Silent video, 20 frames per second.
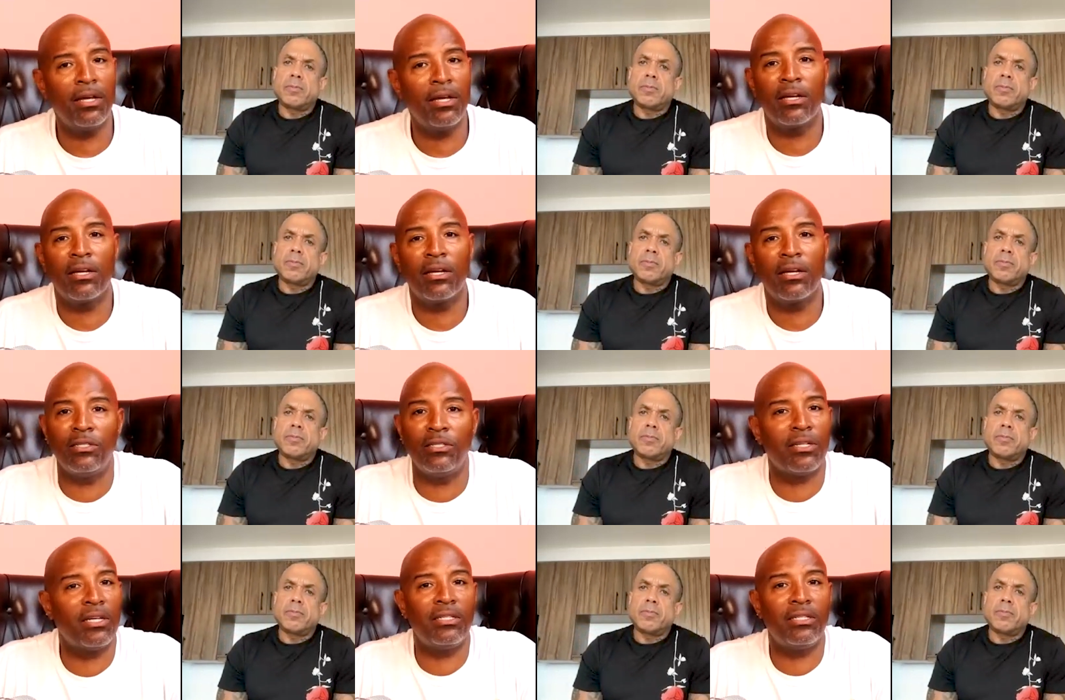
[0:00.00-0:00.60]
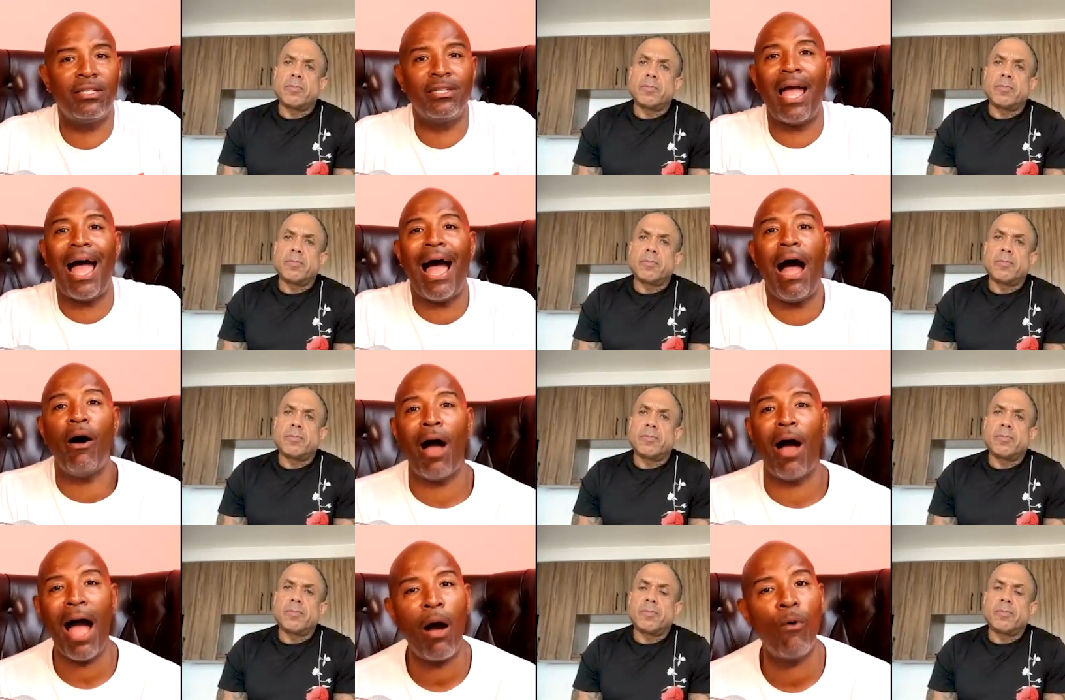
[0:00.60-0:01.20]
Speaker 1: Because
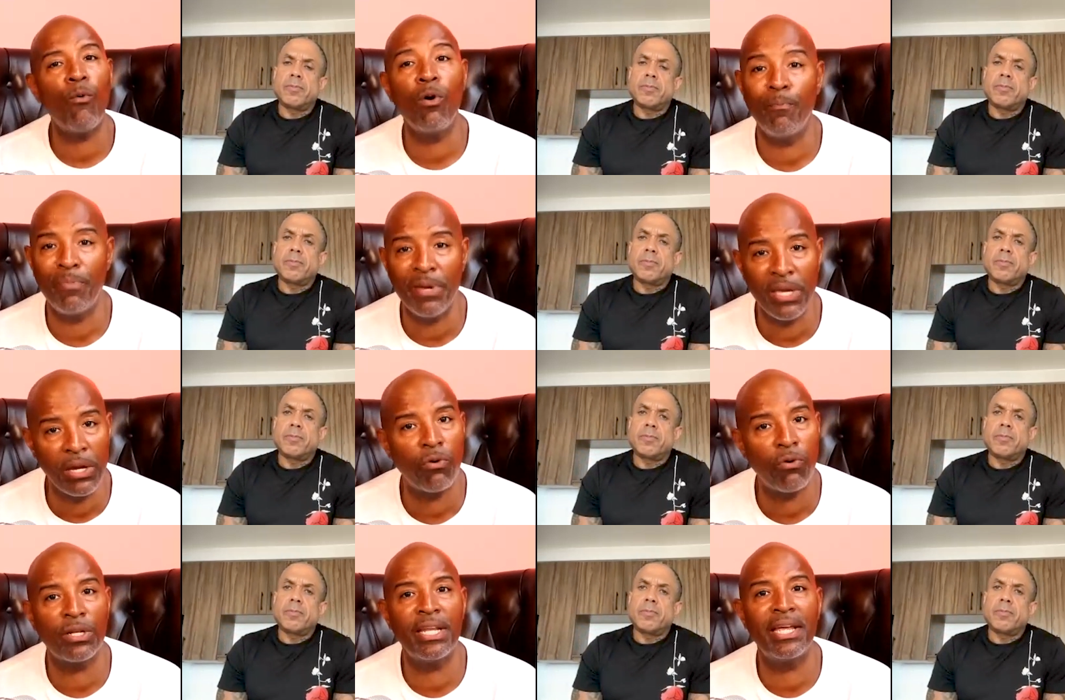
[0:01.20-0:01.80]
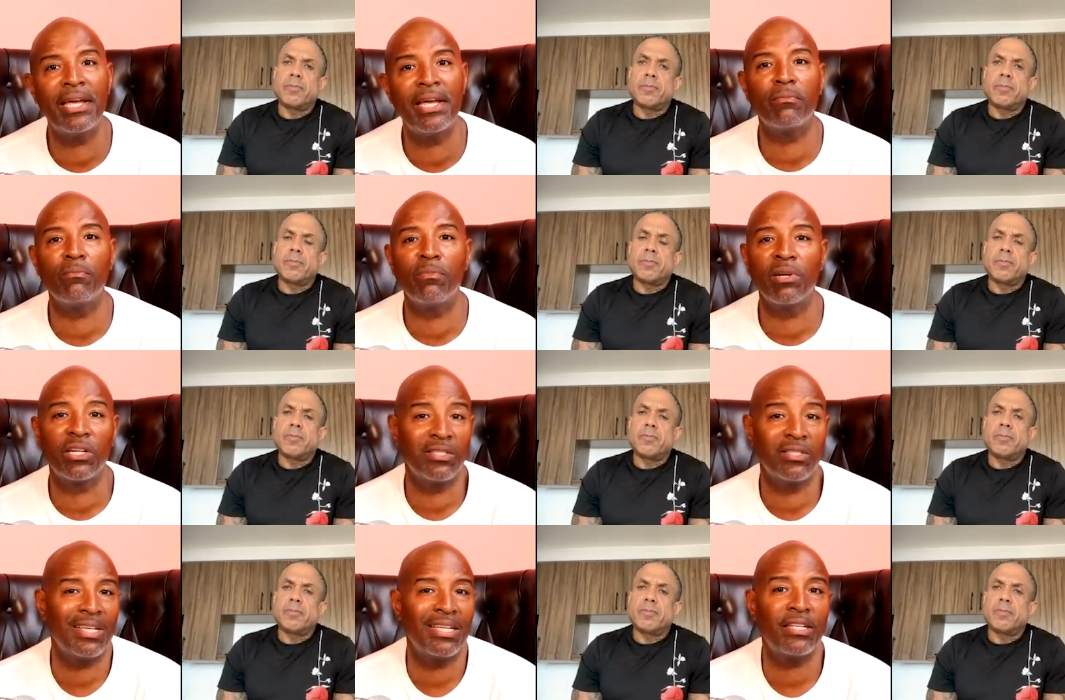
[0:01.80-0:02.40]
I, I would be on there
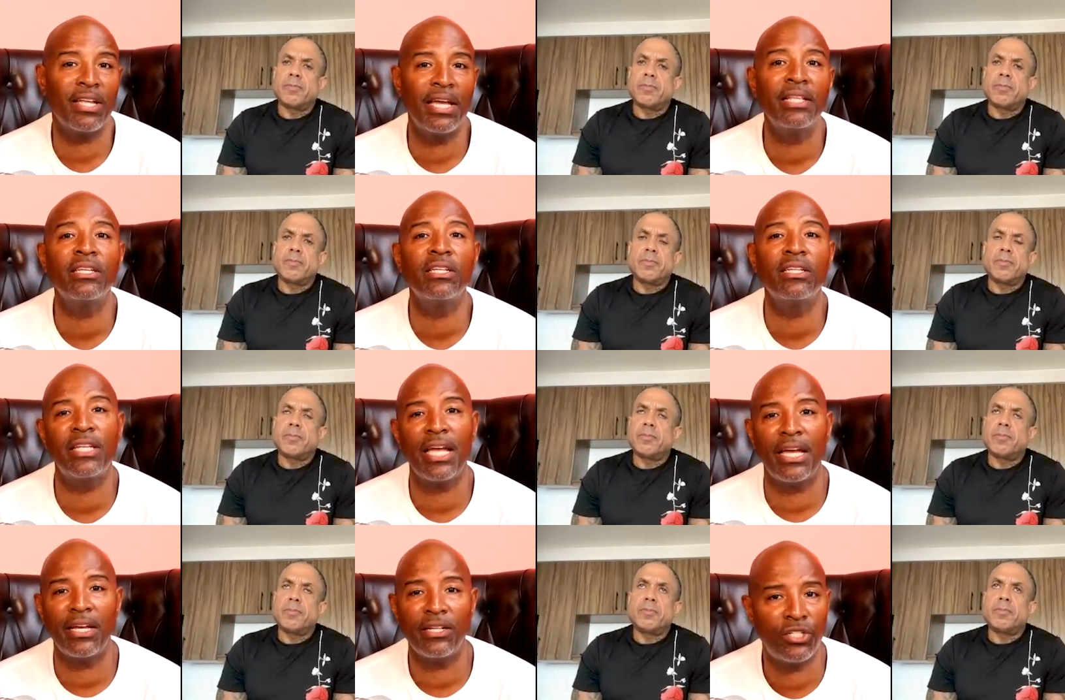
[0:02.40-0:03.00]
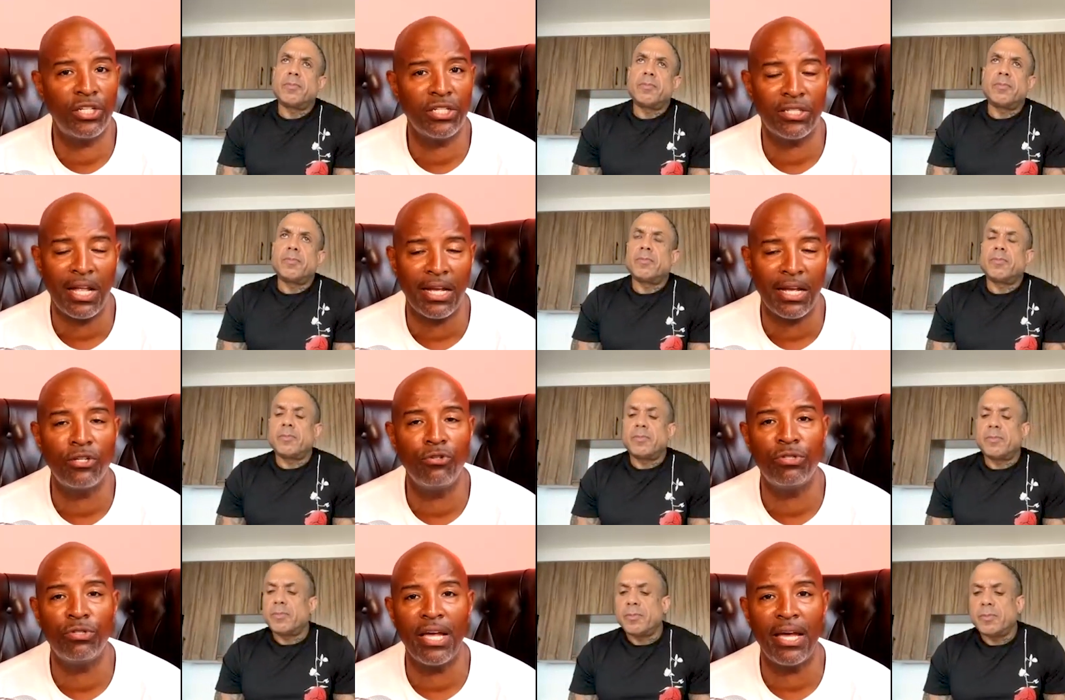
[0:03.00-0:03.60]
because at the end of the day, it's just
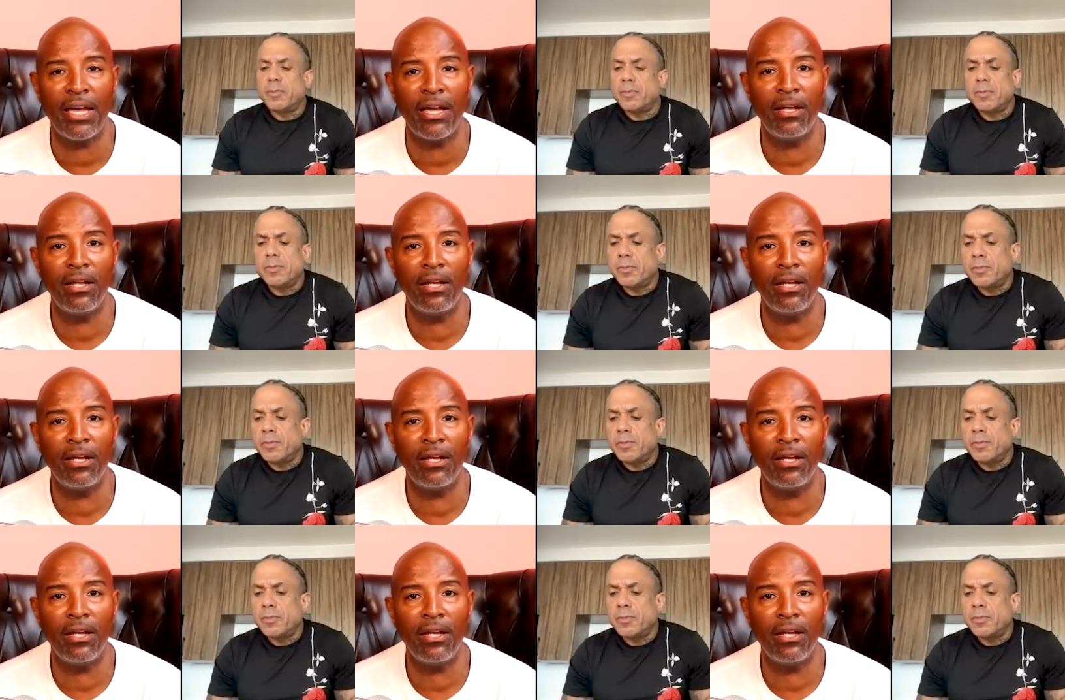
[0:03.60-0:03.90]
like you said.